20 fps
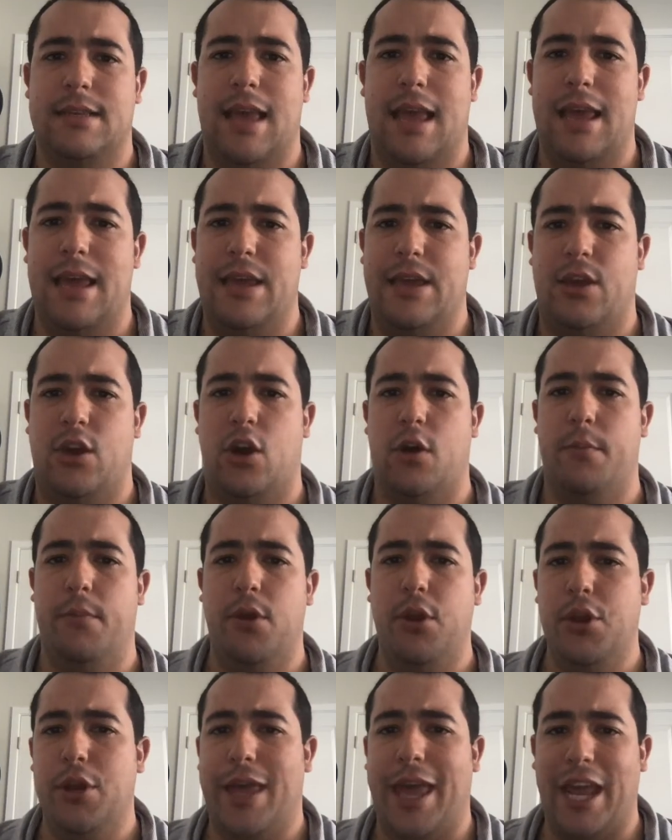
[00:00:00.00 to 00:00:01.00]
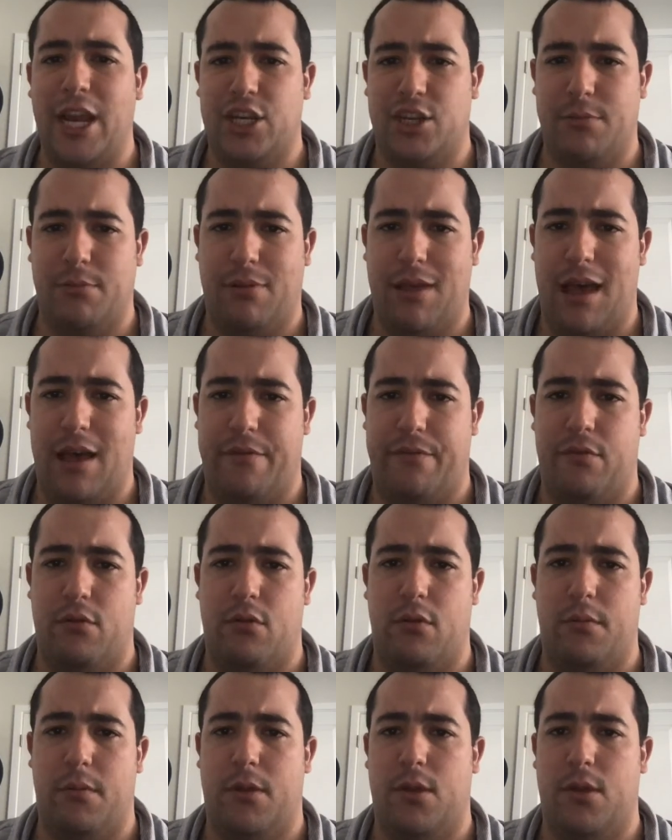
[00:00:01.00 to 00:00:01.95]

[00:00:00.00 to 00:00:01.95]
a communication platform